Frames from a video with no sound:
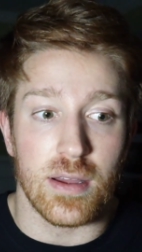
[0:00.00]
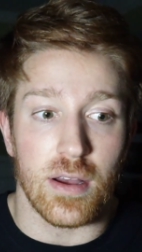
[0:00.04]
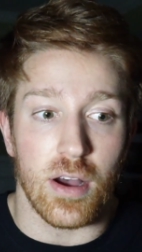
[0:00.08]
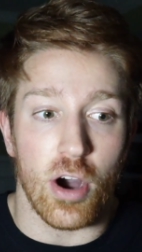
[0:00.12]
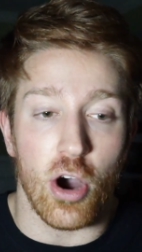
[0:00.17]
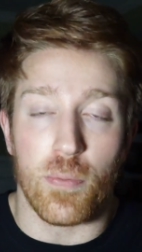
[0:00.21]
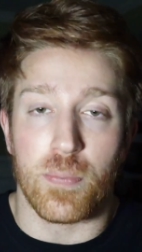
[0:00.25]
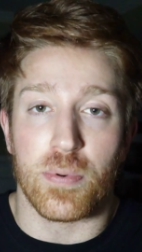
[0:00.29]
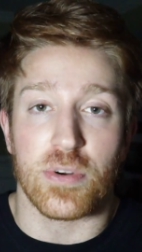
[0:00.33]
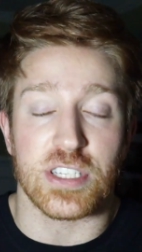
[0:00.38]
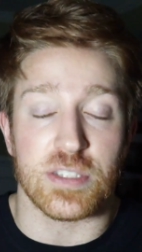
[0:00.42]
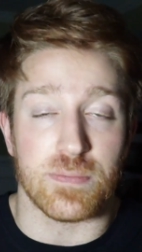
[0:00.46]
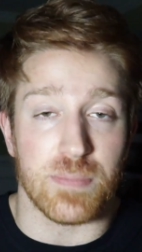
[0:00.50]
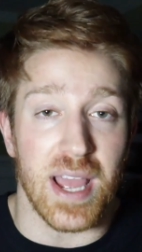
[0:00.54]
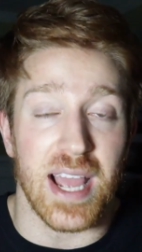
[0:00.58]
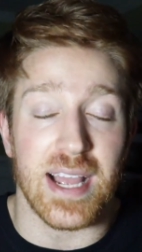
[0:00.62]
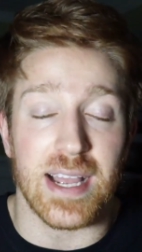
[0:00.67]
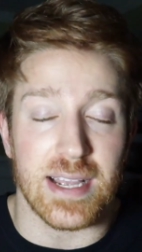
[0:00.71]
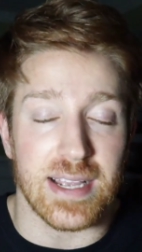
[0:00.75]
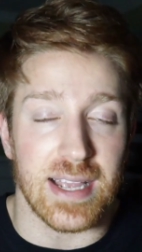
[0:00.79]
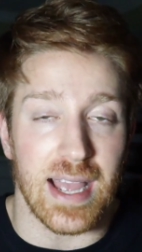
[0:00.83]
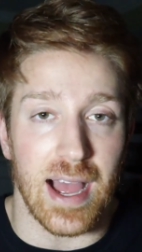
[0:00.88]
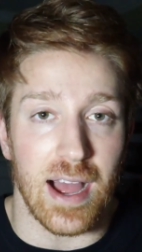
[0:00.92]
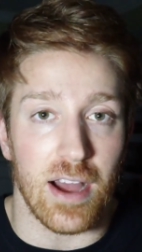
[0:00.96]
Oprah's
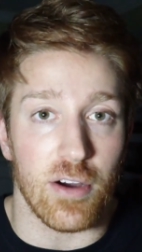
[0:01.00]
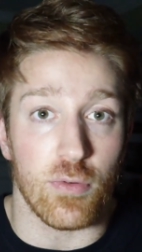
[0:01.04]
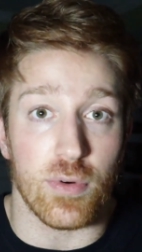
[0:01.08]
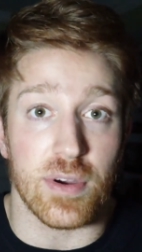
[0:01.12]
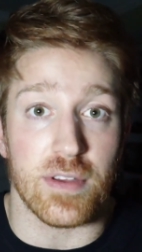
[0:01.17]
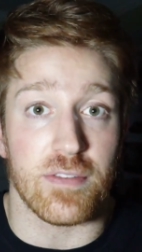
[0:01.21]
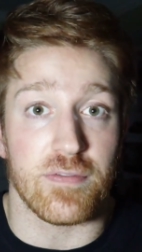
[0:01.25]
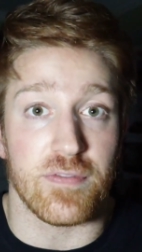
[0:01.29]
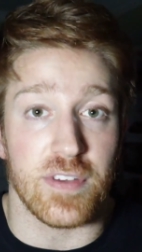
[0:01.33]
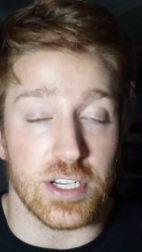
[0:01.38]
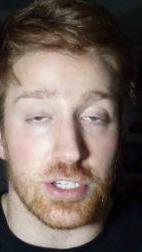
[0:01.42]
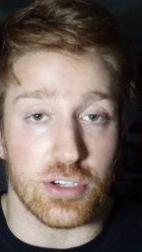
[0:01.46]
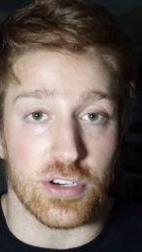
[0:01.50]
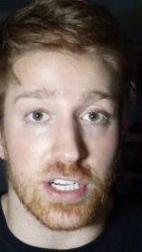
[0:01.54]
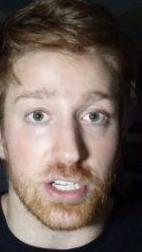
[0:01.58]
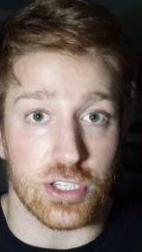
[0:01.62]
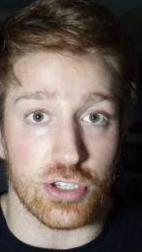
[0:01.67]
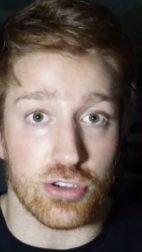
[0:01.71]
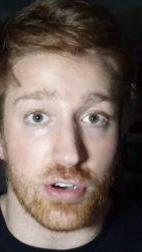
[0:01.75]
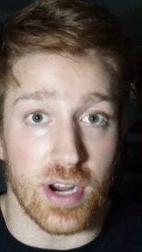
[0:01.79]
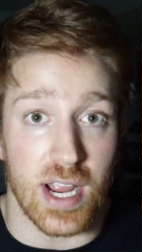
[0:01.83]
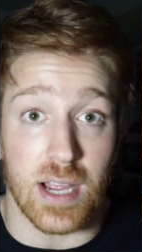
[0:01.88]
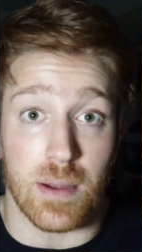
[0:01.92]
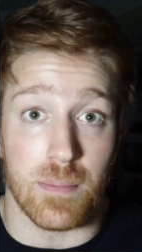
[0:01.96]
Bank Account with featuring
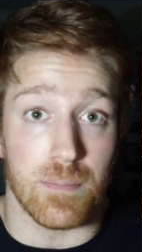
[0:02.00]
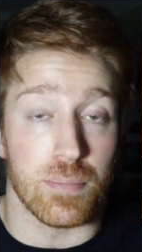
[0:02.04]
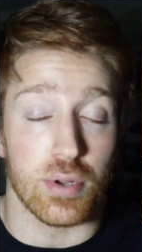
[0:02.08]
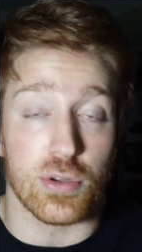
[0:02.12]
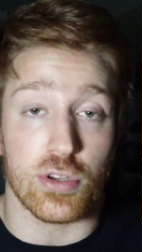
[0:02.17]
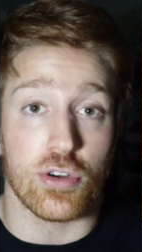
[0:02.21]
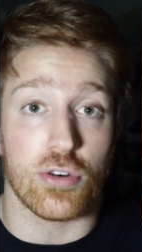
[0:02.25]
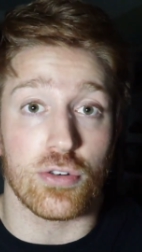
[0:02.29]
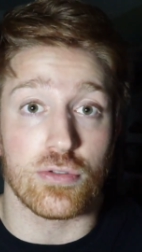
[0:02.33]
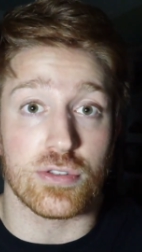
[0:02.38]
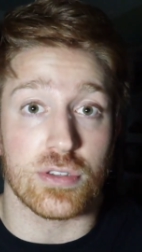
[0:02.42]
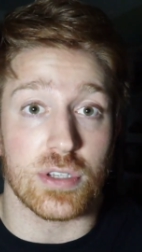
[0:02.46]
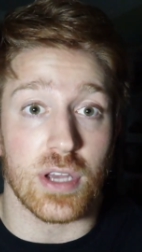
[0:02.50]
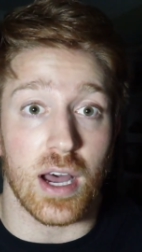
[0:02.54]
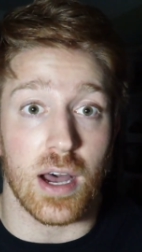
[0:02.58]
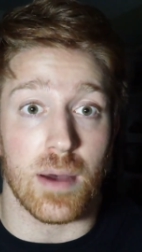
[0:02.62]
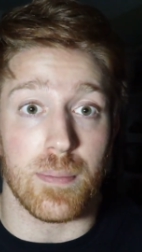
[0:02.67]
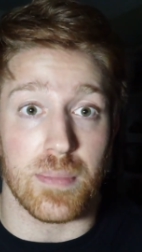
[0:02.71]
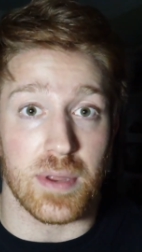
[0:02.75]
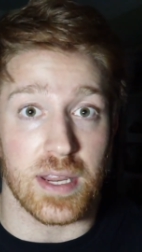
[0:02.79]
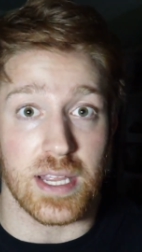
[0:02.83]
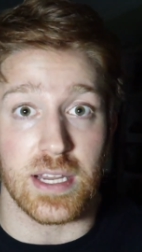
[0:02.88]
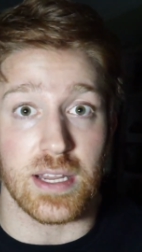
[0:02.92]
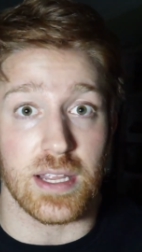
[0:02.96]
Drake blows
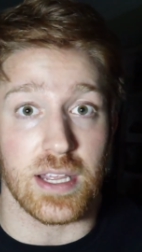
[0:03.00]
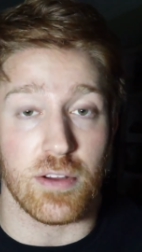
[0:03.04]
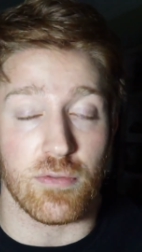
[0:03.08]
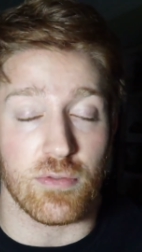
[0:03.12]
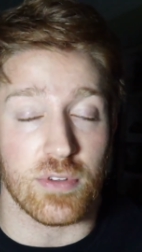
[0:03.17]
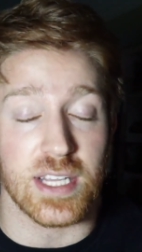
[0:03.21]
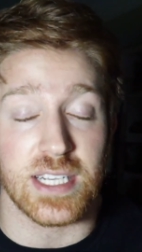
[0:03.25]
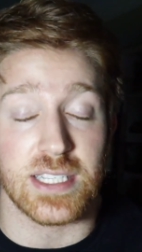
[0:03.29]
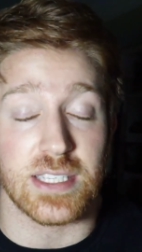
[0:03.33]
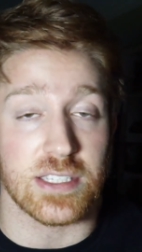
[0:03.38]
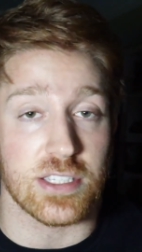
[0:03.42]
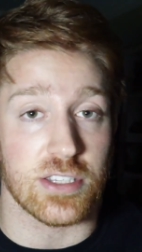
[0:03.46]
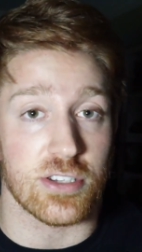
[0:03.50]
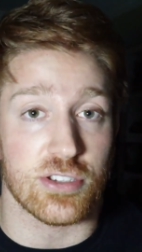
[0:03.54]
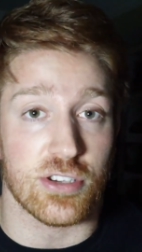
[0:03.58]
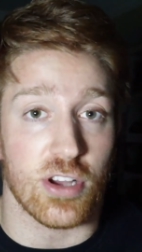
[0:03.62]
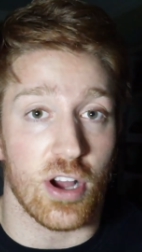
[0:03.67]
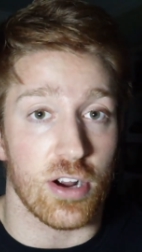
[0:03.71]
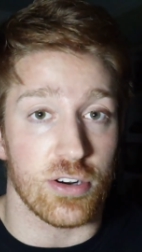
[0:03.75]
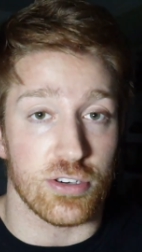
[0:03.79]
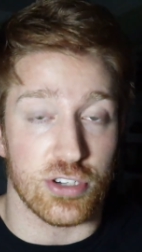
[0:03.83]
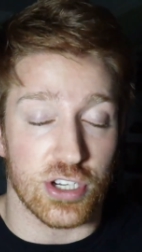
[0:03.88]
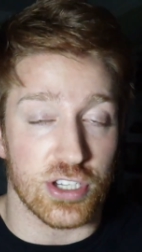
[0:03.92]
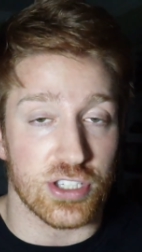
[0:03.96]
up. He, he releases a
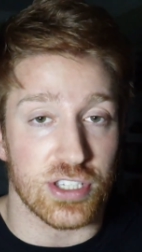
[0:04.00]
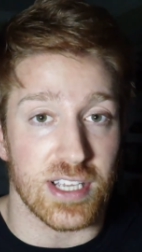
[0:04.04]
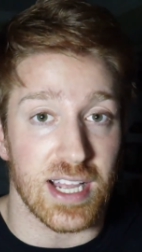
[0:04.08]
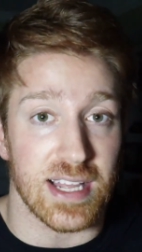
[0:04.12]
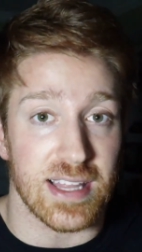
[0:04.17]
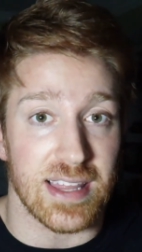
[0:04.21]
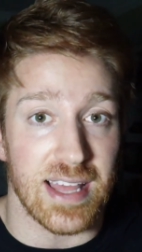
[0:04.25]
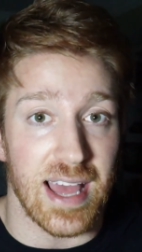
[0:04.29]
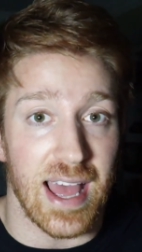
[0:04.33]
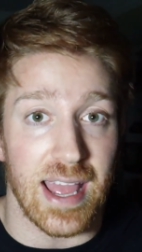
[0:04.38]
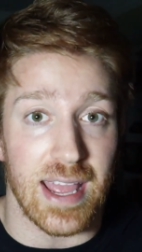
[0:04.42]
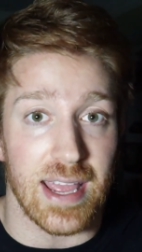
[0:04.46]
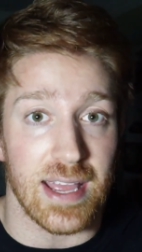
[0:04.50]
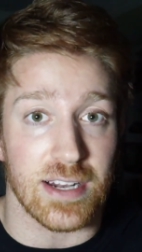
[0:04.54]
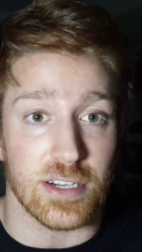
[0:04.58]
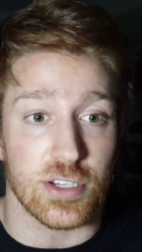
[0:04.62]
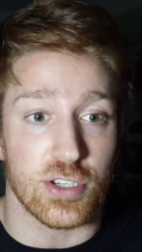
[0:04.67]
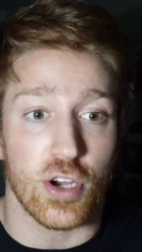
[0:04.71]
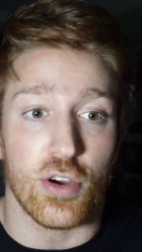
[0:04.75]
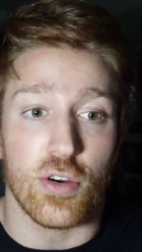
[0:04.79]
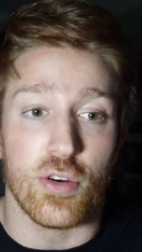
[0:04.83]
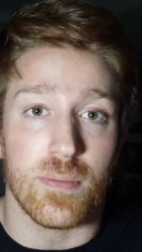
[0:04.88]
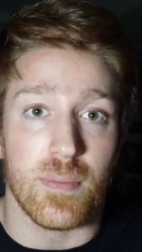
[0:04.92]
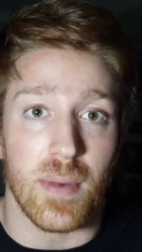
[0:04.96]
song just like that in
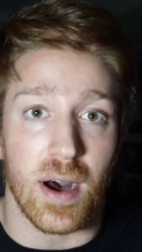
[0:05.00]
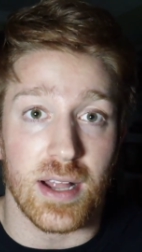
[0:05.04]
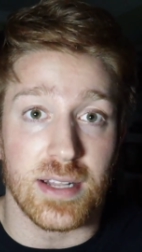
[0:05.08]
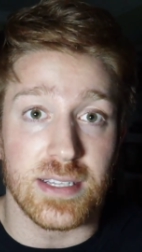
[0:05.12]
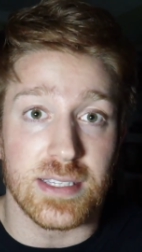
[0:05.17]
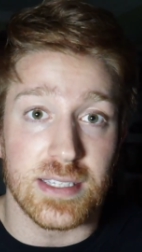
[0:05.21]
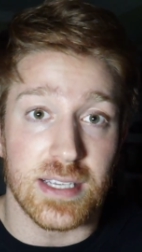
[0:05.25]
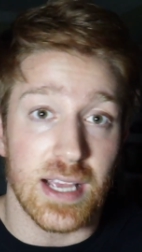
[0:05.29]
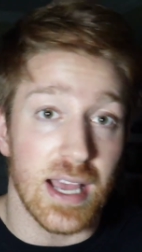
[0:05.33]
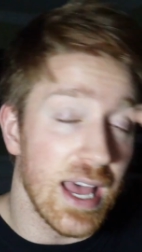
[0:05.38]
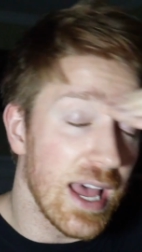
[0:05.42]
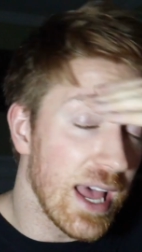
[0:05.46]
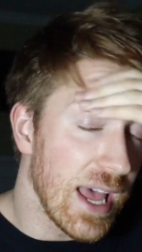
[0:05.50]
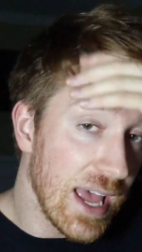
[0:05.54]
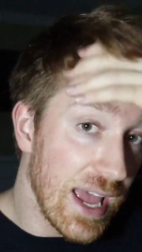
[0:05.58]
two months.